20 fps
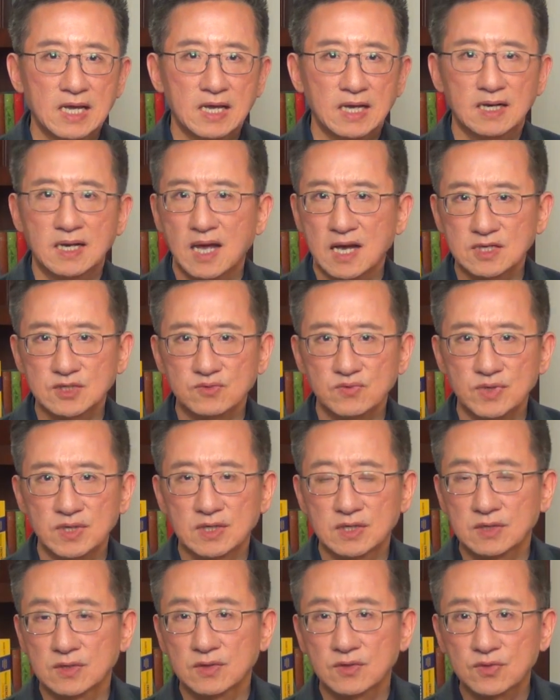Last
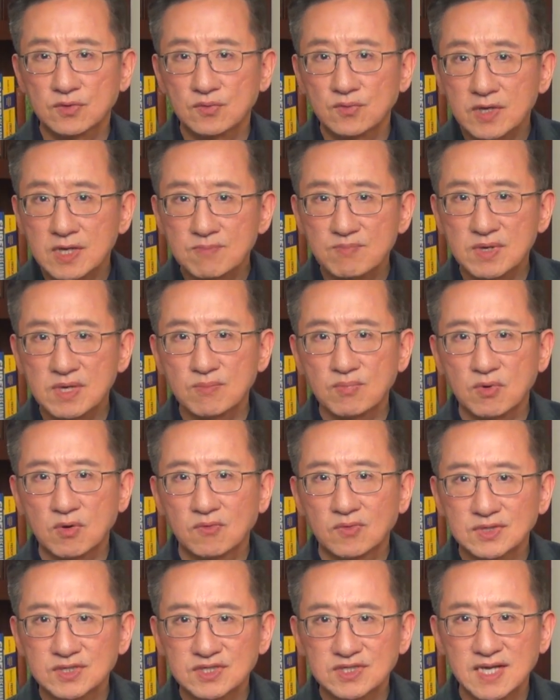week, three
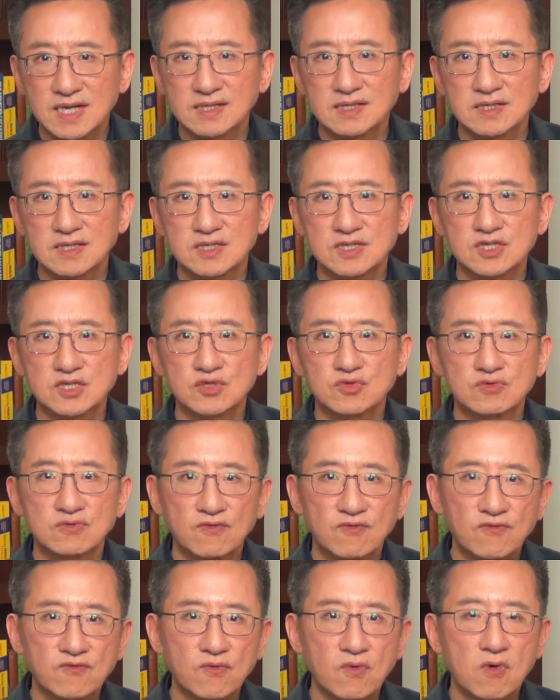people were sentenced to
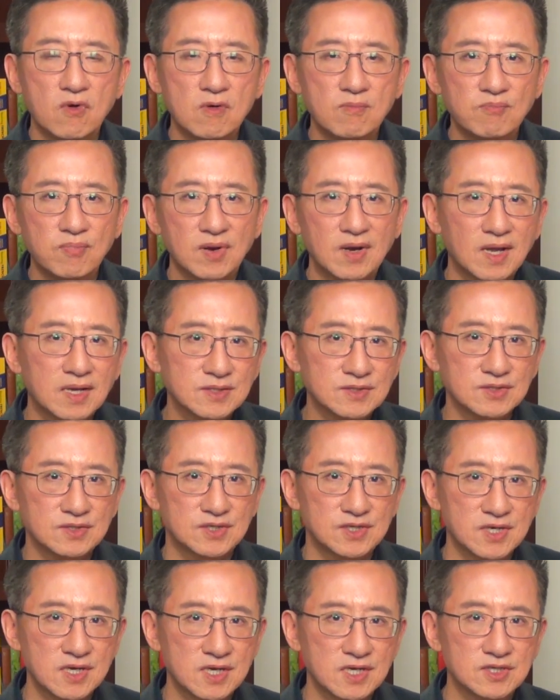
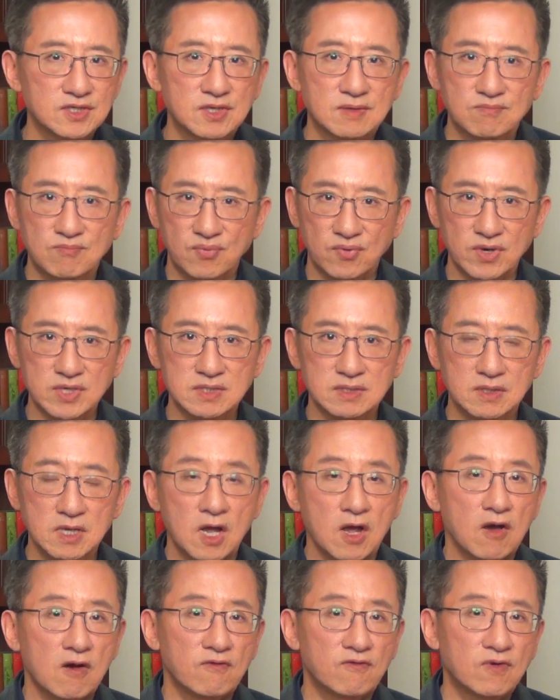4+ years in prison
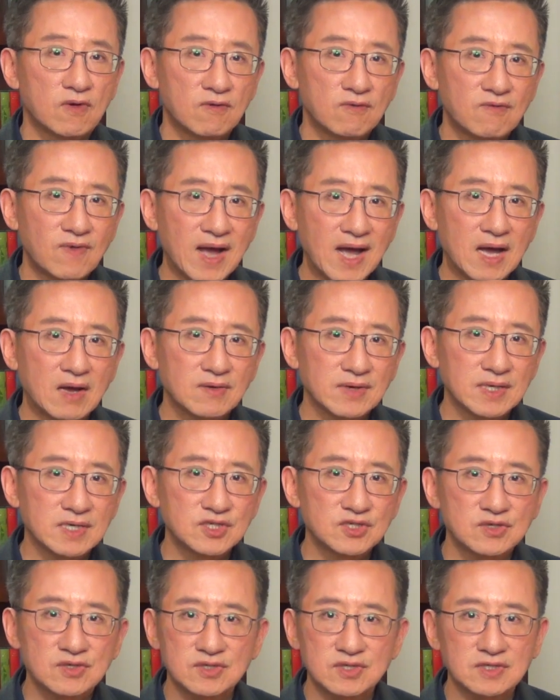for
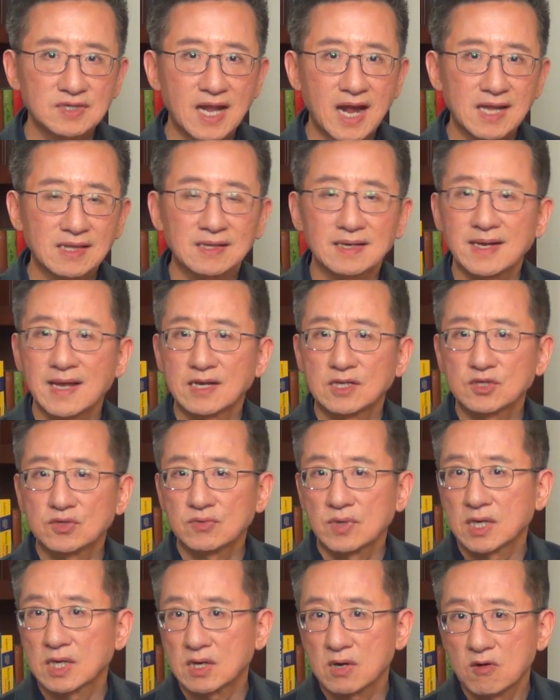violations that led
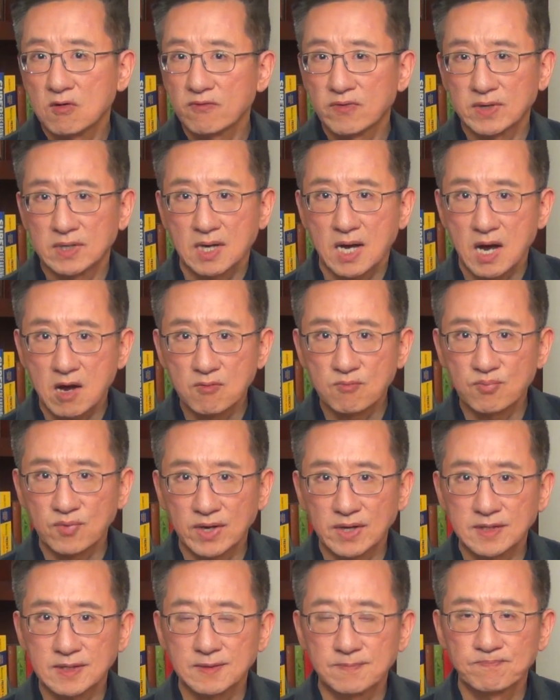to a COVID
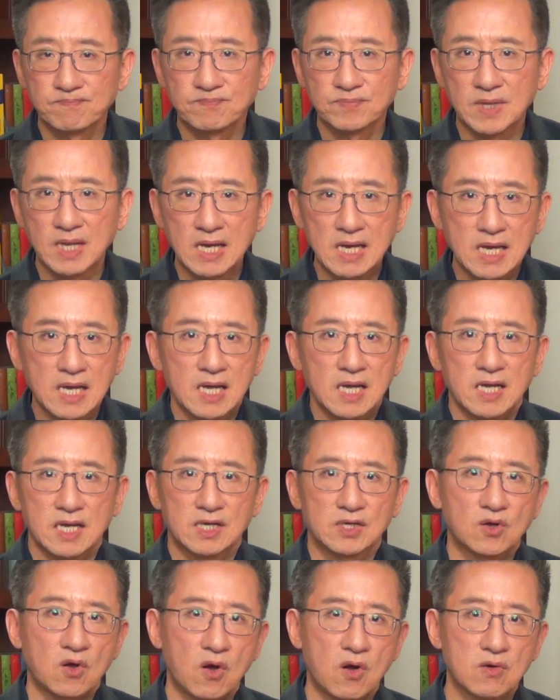outbreak.
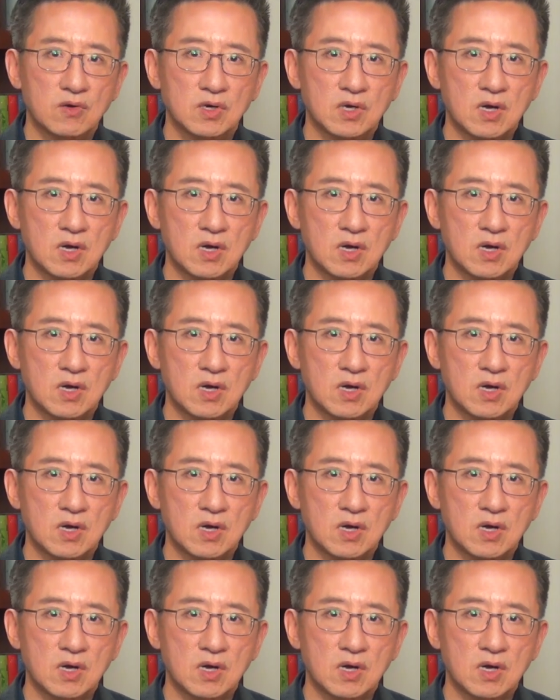In Hong